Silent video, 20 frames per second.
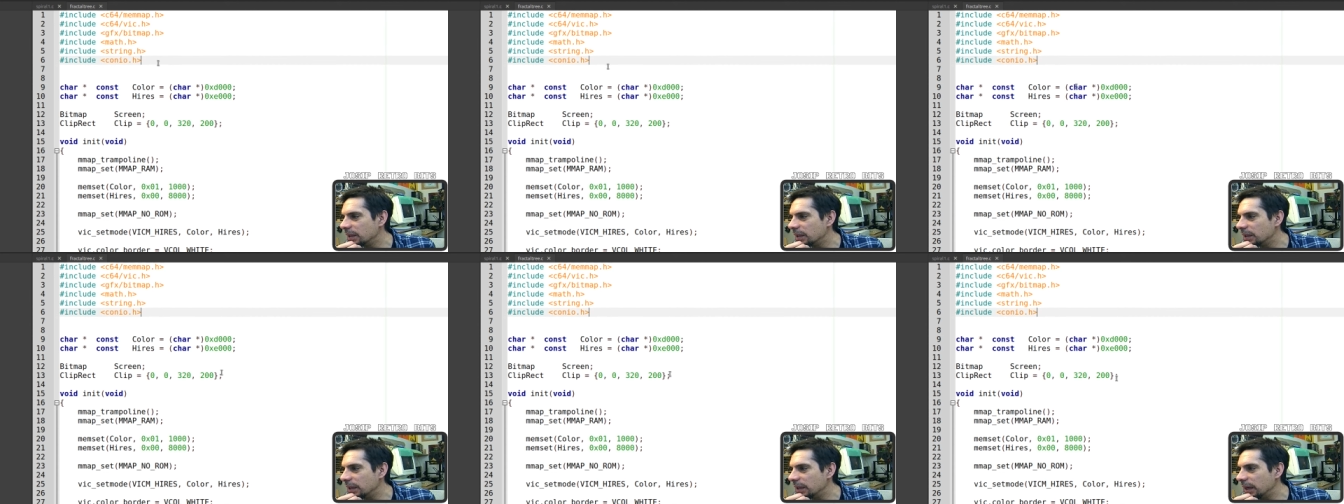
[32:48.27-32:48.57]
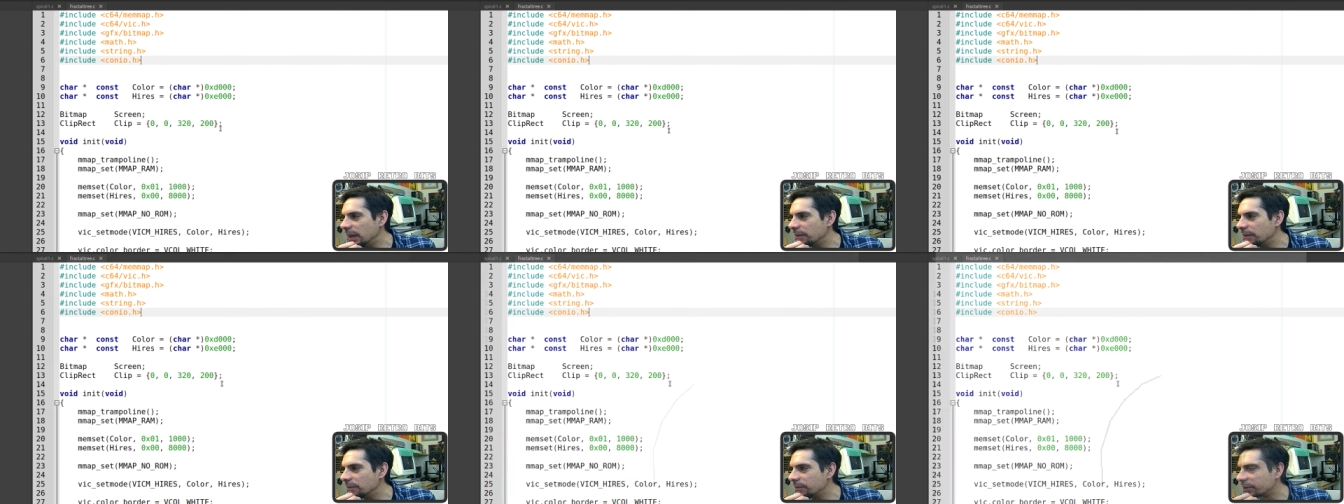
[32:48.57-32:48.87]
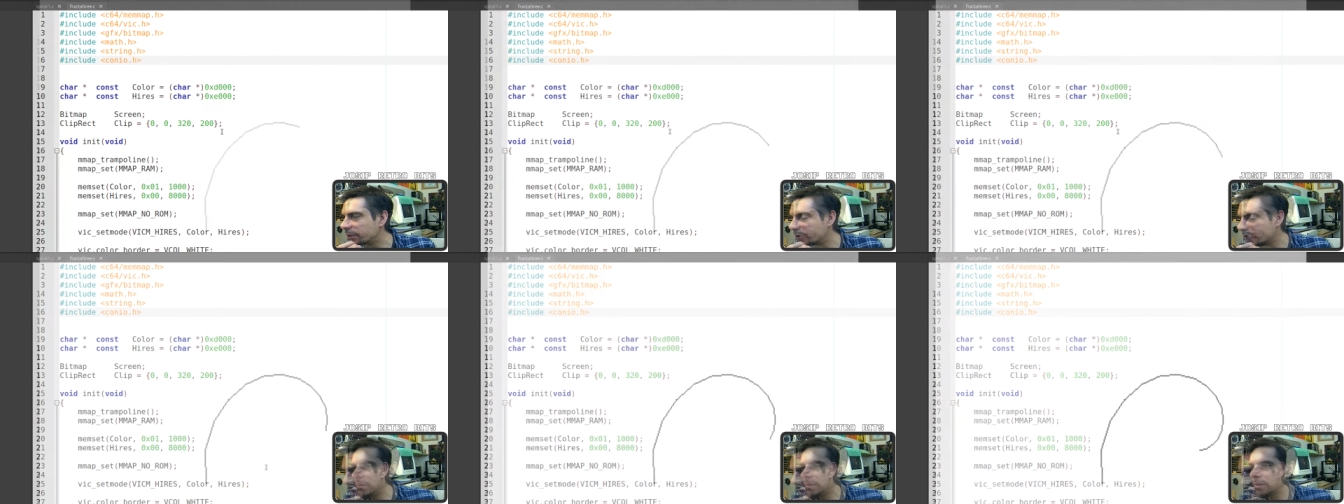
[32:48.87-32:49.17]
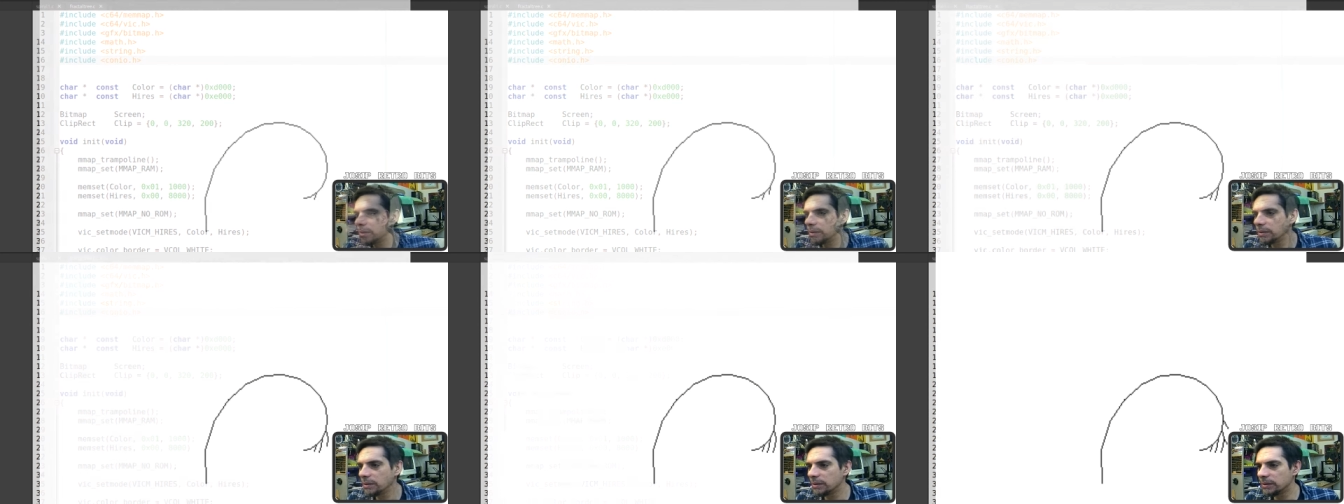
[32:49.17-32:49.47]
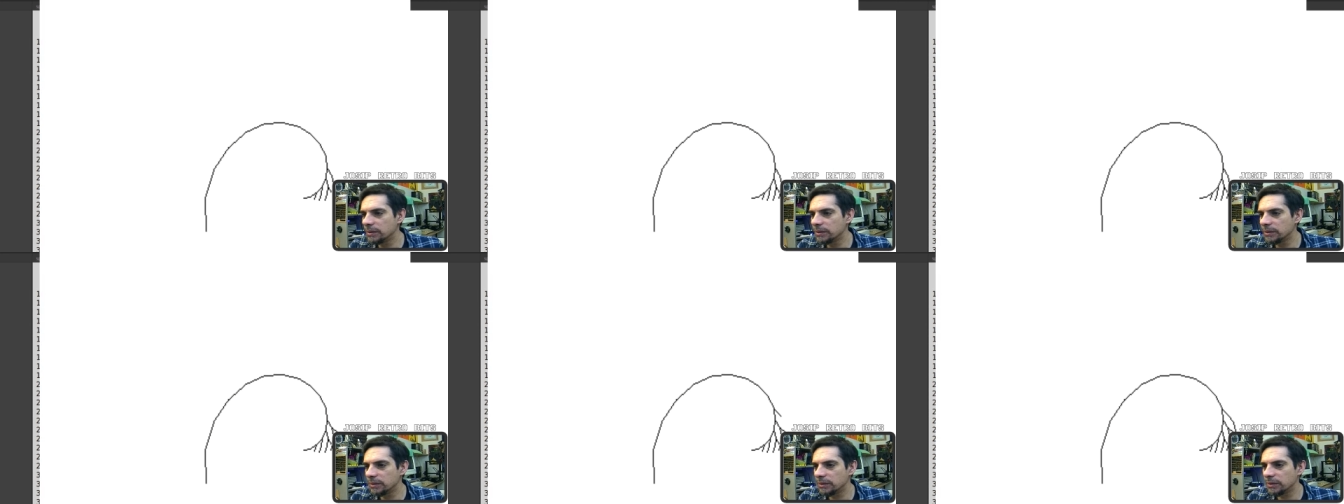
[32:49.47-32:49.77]
Yeah, very nice.
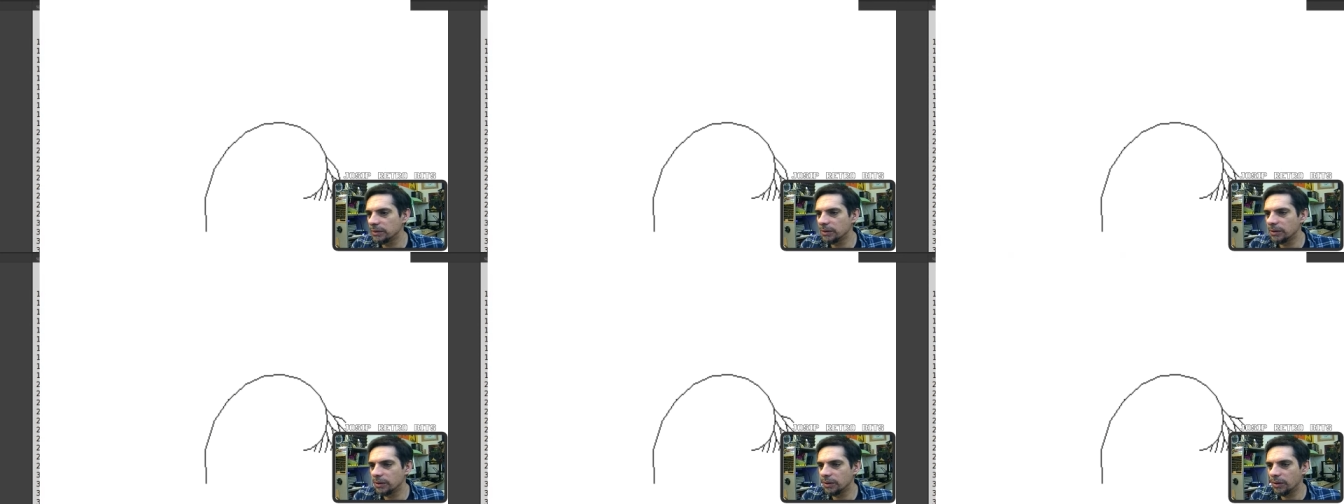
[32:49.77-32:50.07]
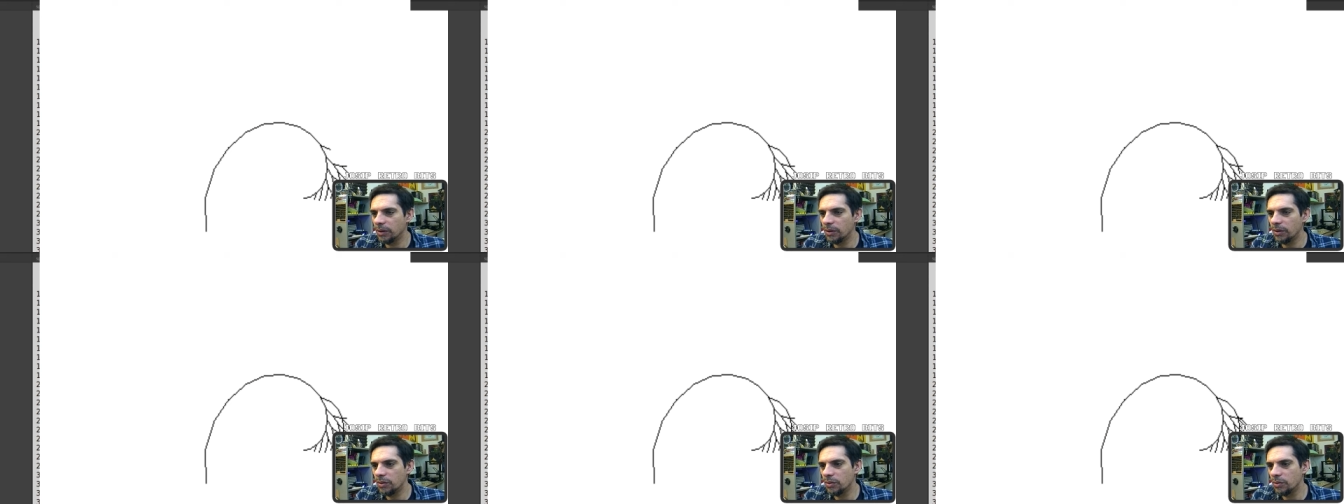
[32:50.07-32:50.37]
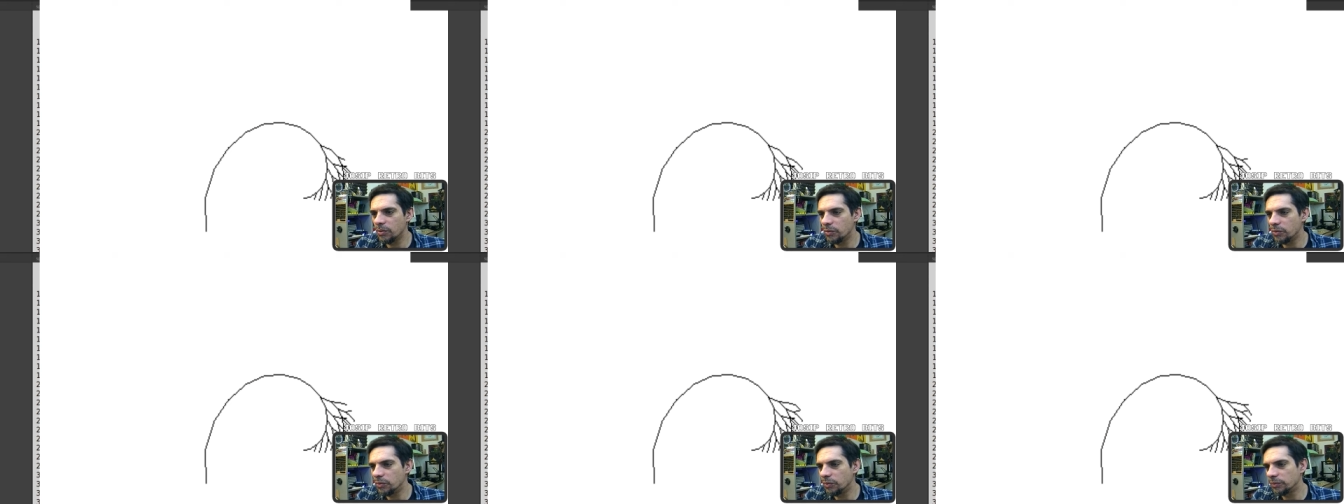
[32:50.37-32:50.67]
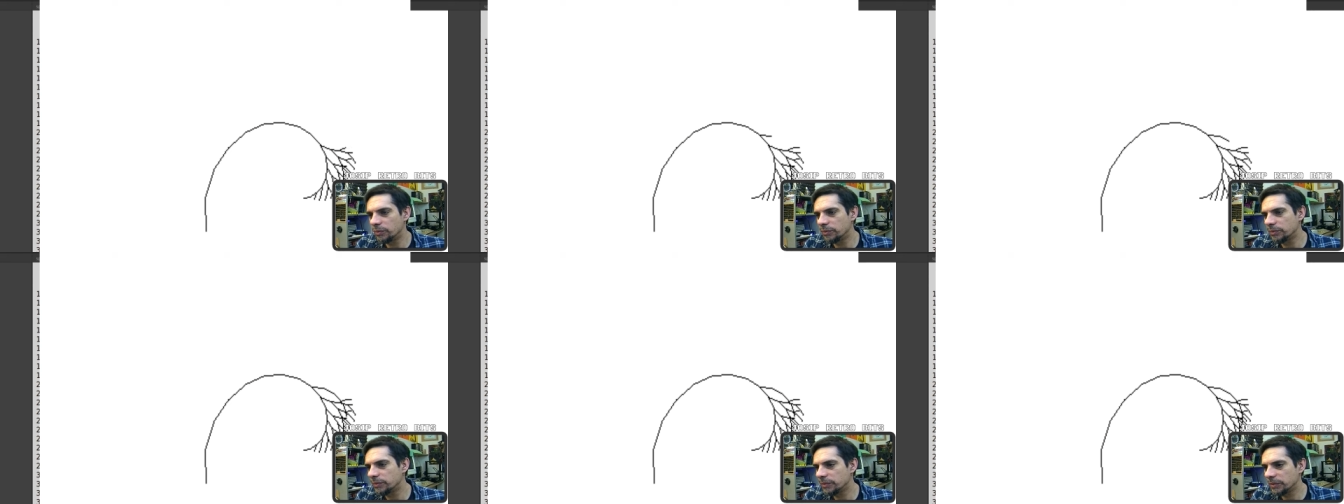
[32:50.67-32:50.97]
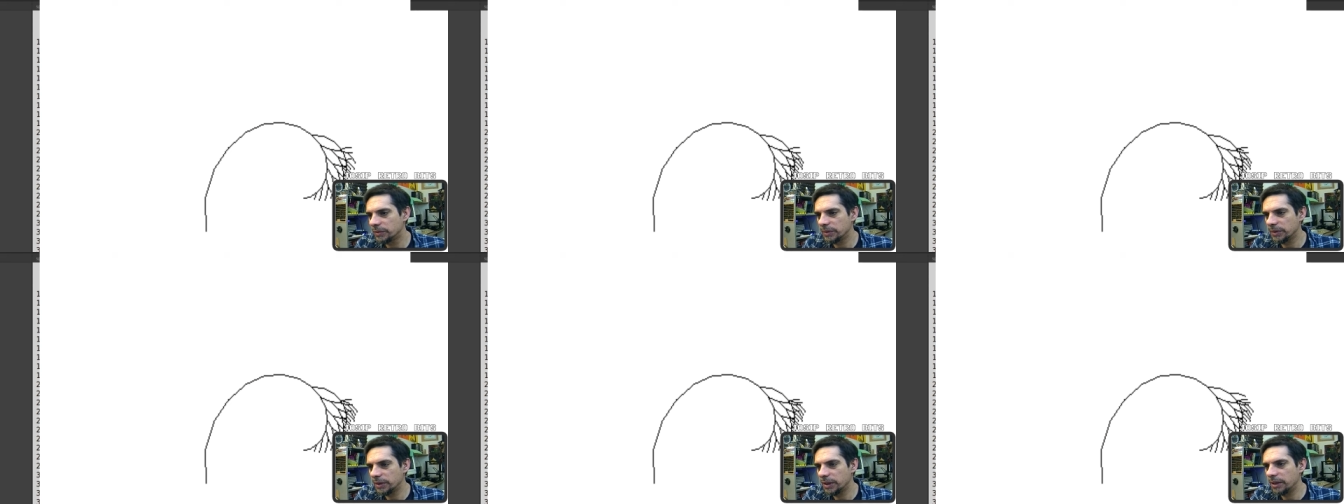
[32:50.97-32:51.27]
Oh,
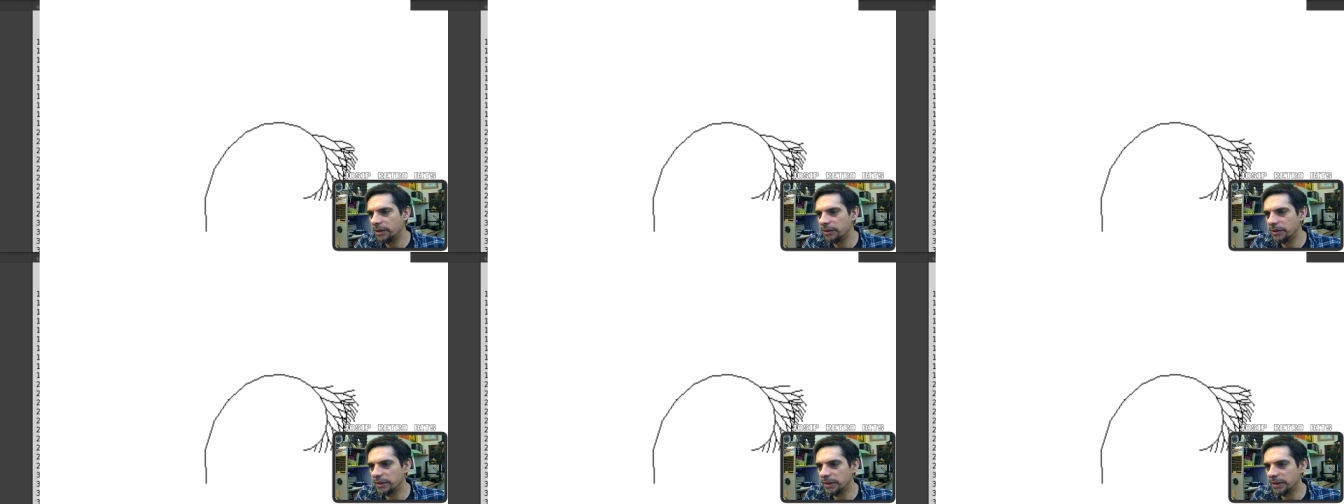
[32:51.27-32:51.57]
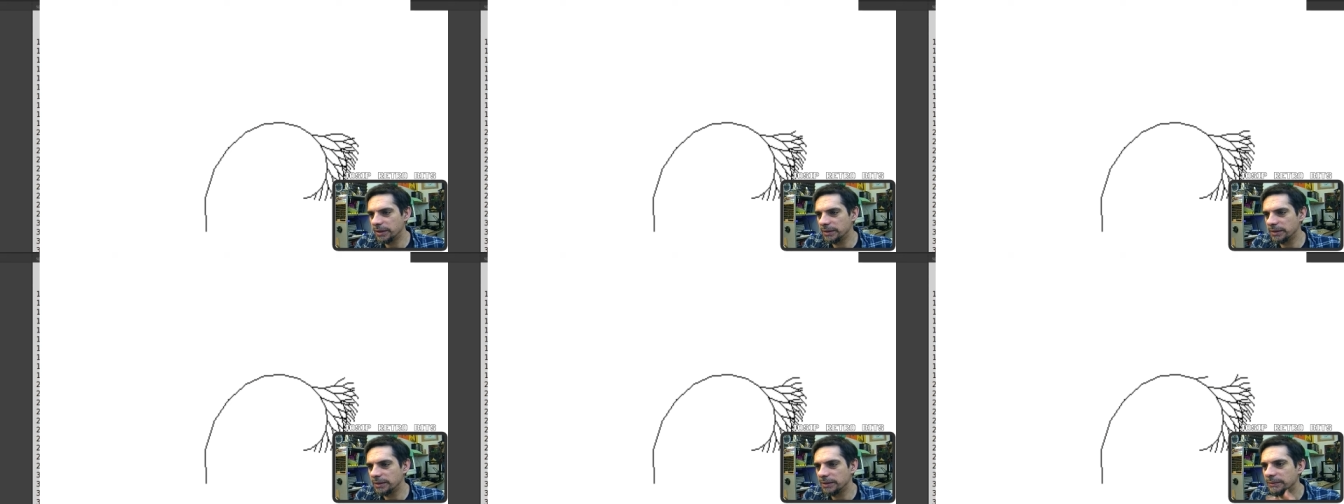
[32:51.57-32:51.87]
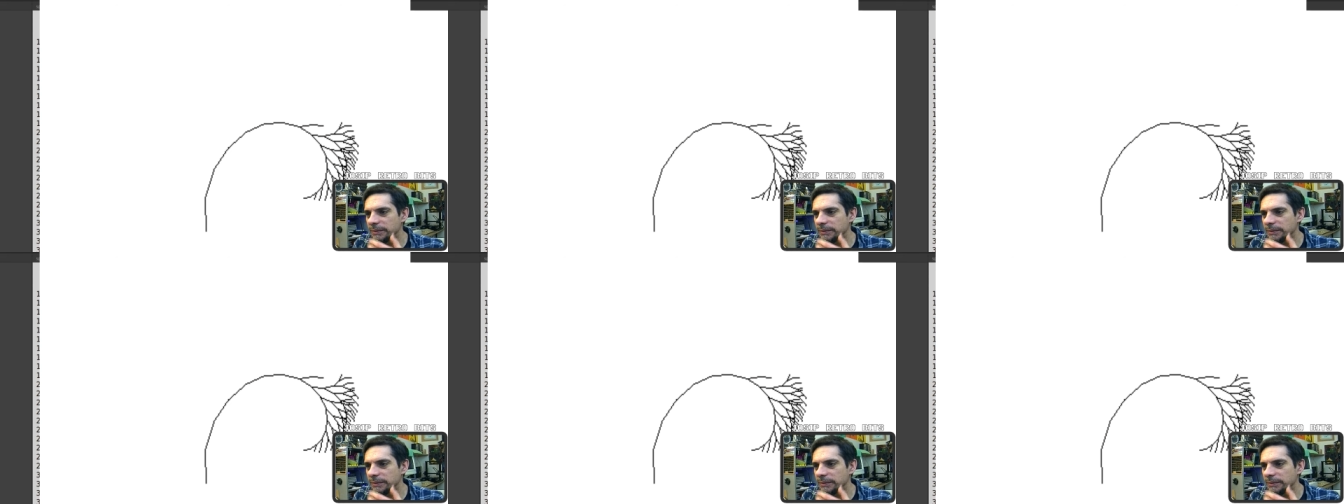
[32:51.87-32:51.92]
here it is.